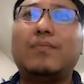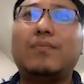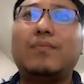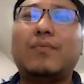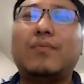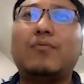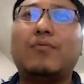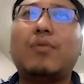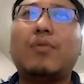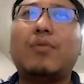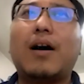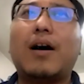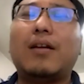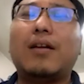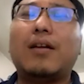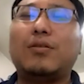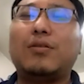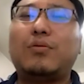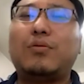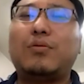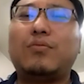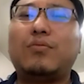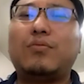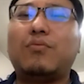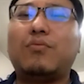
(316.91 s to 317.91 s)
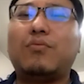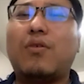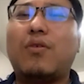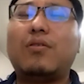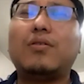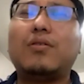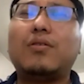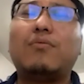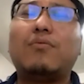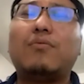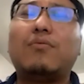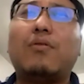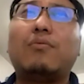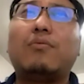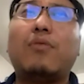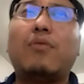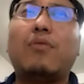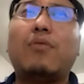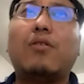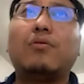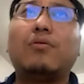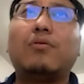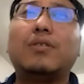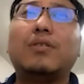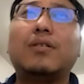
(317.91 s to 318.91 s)
world,
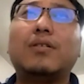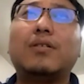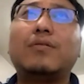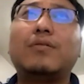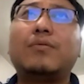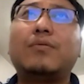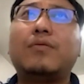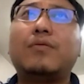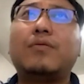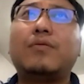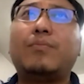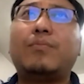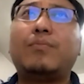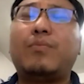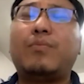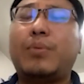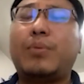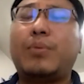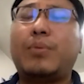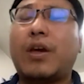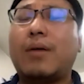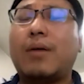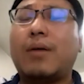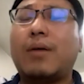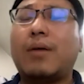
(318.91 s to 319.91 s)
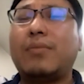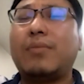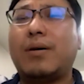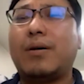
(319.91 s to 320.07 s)
became a pandemic.